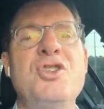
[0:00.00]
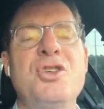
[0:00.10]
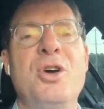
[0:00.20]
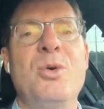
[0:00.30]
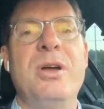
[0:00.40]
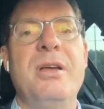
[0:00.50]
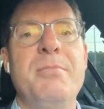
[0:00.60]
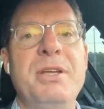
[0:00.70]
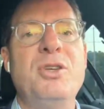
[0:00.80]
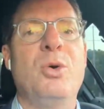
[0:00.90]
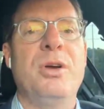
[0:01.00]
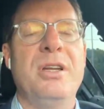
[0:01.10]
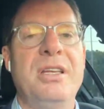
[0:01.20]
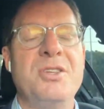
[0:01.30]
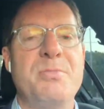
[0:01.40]
So
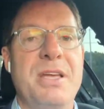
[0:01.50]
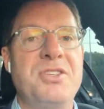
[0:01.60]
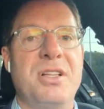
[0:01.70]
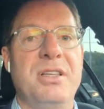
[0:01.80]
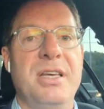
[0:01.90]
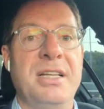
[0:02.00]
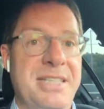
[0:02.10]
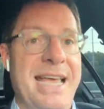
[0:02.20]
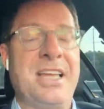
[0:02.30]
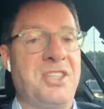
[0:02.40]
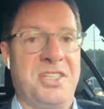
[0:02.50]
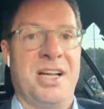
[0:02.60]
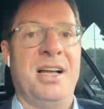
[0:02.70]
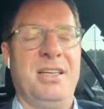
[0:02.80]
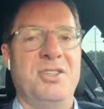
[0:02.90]
Bitcoin is basically a tech
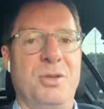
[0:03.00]
stock.